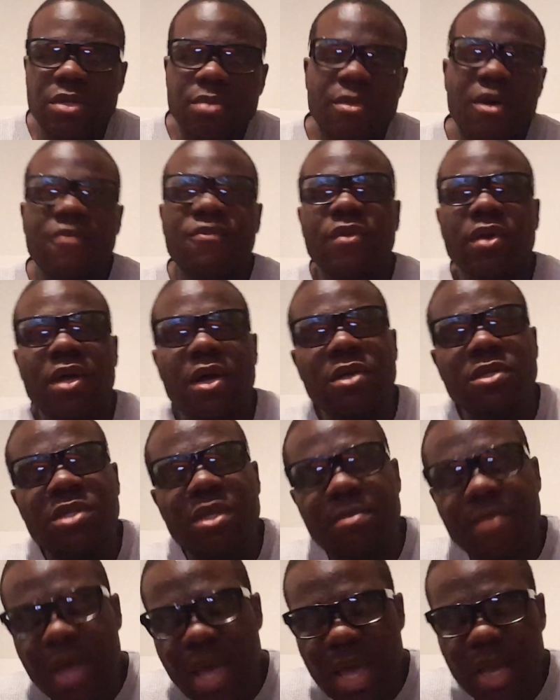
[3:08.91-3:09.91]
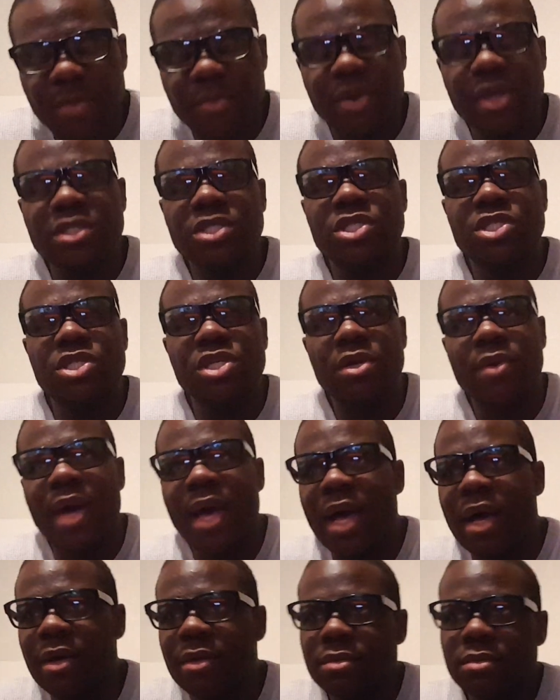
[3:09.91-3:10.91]
The motherfucker goes in the back, brings the shoe
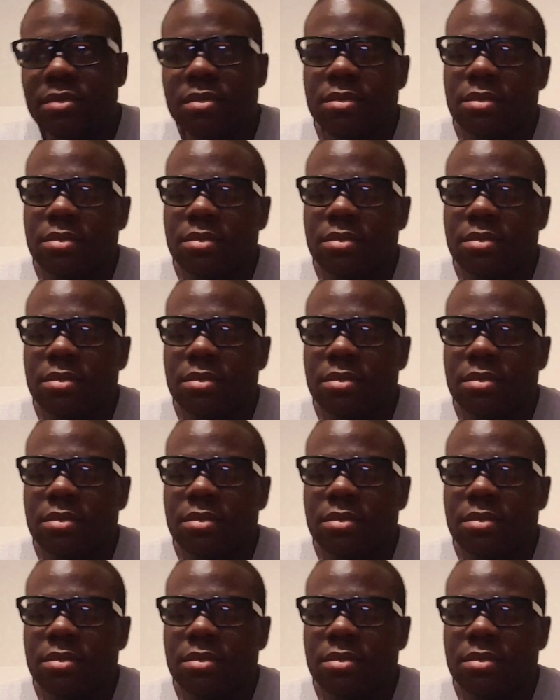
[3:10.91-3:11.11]
out,